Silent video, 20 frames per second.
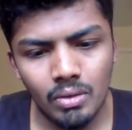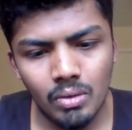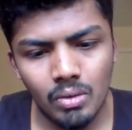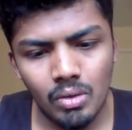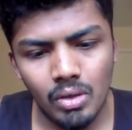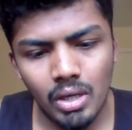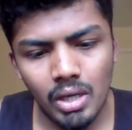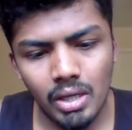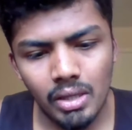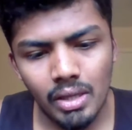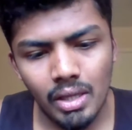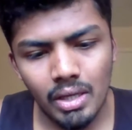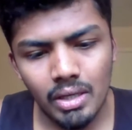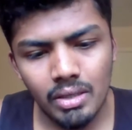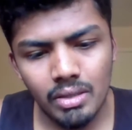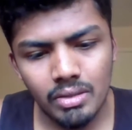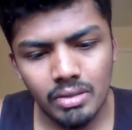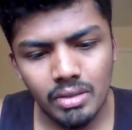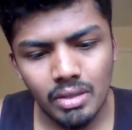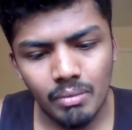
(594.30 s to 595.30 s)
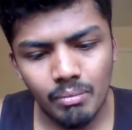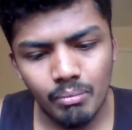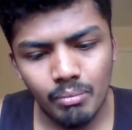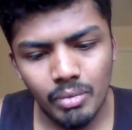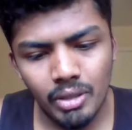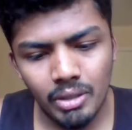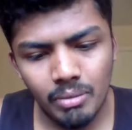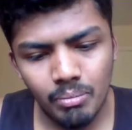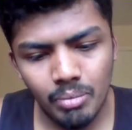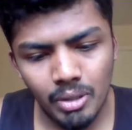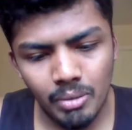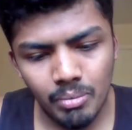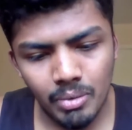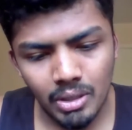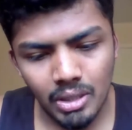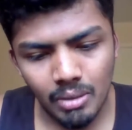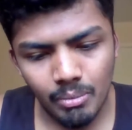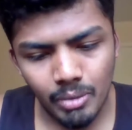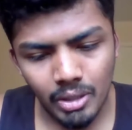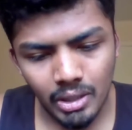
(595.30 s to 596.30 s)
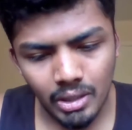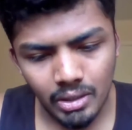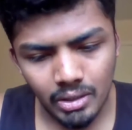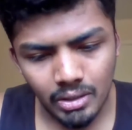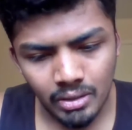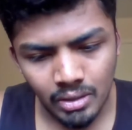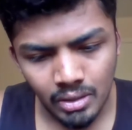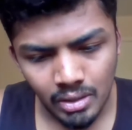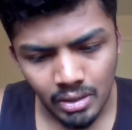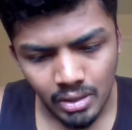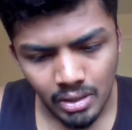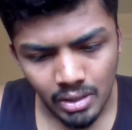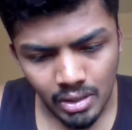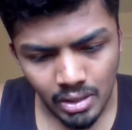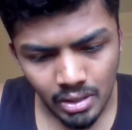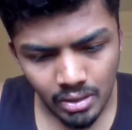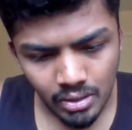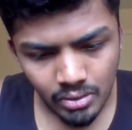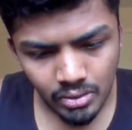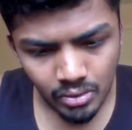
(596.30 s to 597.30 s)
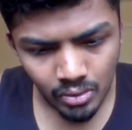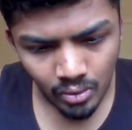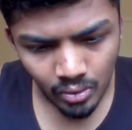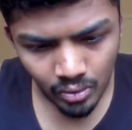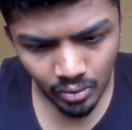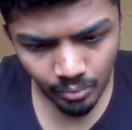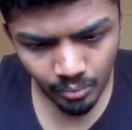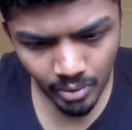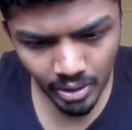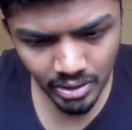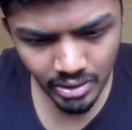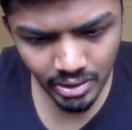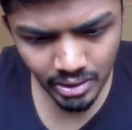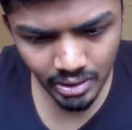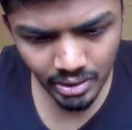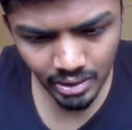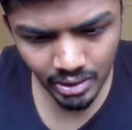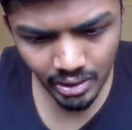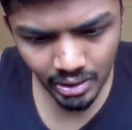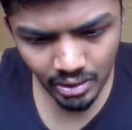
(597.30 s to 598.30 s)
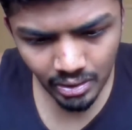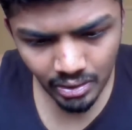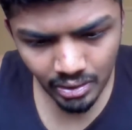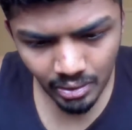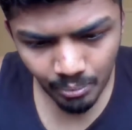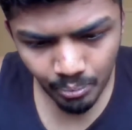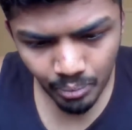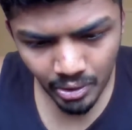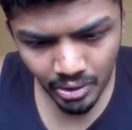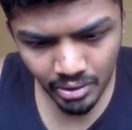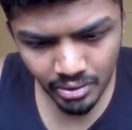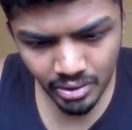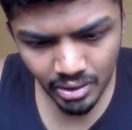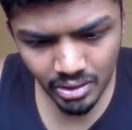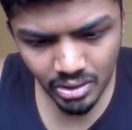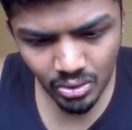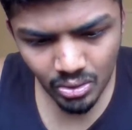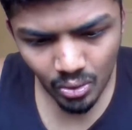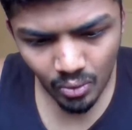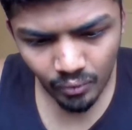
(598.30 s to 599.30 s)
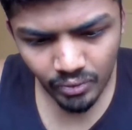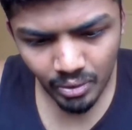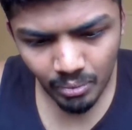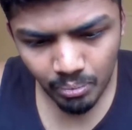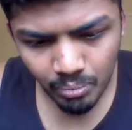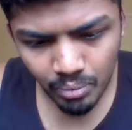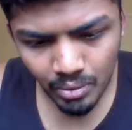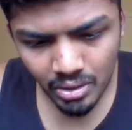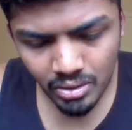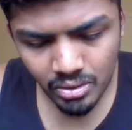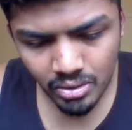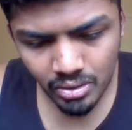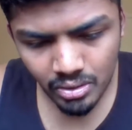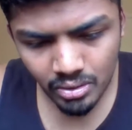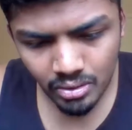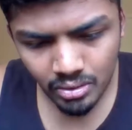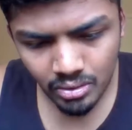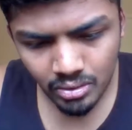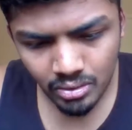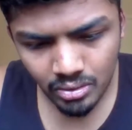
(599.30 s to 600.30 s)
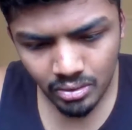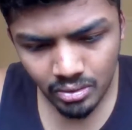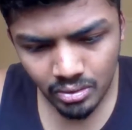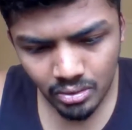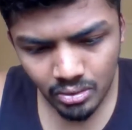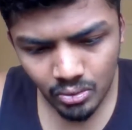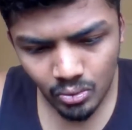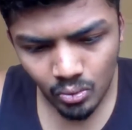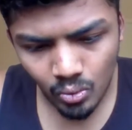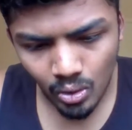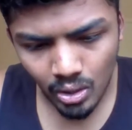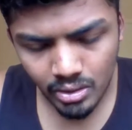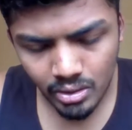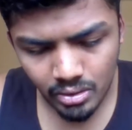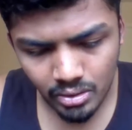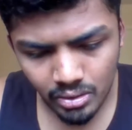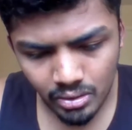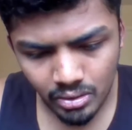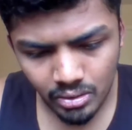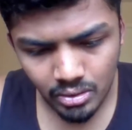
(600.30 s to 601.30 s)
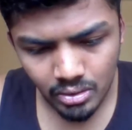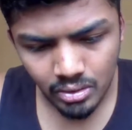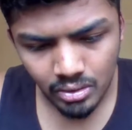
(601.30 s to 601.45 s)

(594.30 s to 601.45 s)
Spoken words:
Okay, there is some big people coming in. So basically, the princess of the pleasure quarter,